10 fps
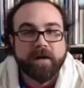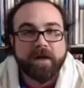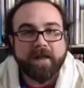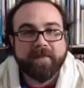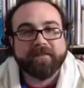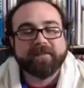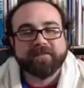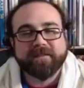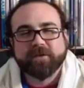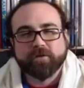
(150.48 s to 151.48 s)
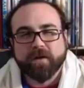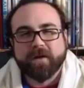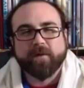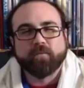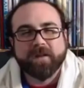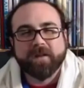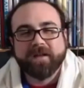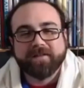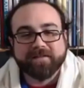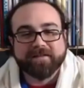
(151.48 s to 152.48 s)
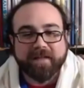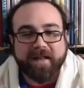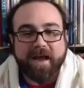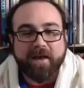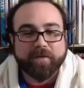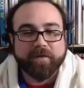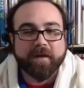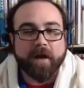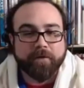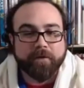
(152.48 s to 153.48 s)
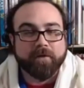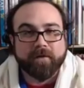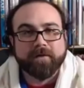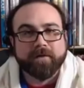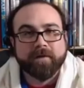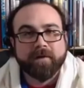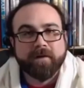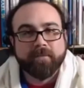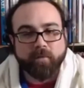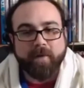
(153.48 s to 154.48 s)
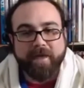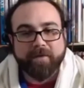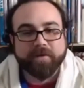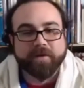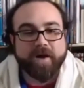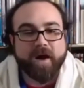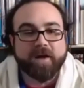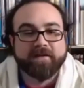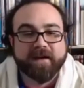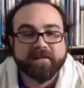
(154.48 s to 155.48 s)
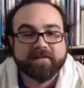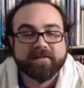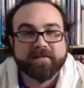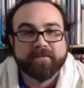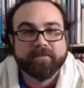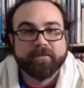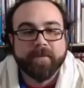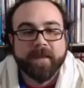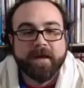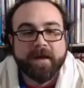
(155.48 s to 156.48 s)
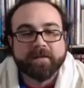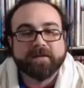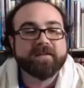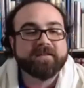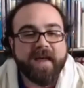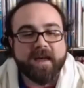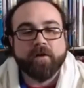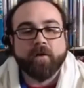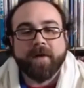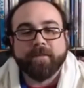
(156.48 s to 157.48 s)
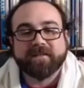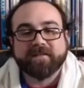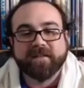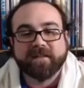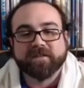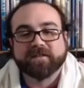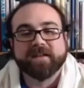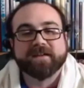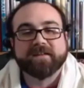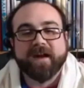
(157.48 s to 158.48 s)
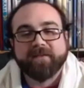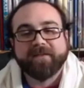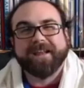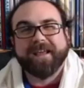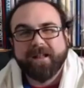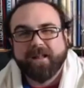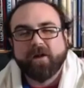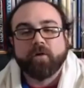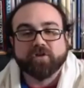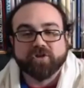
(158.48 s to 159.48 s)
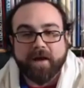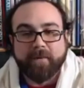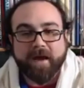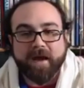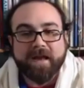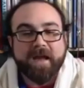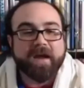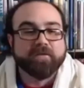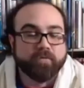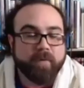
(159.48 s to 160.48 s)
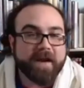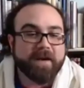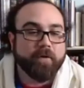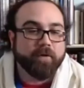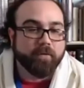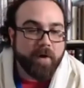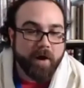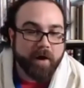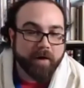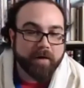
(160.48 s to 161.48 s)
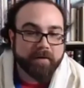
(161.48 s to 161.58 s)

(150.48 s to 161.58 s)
and that the disagreement really doesn't lie with the other, but rather in the context. To this end, our rabbis teach us that it's not that Hillel or Shammai is right or wrong,